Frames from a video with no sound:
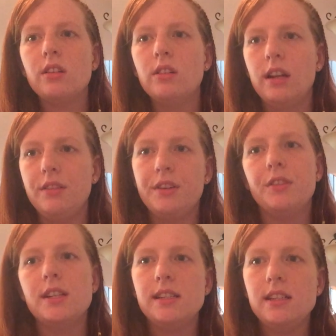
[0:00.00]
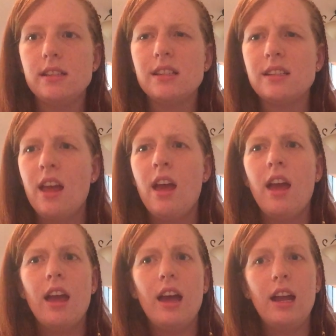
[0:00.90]
a lot of different diseases
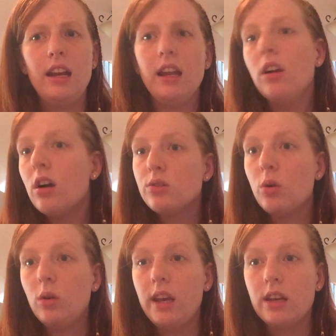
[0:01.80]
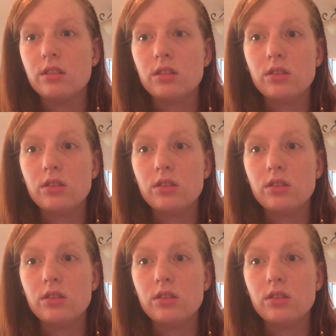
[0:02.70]
and it can cause colon cancer.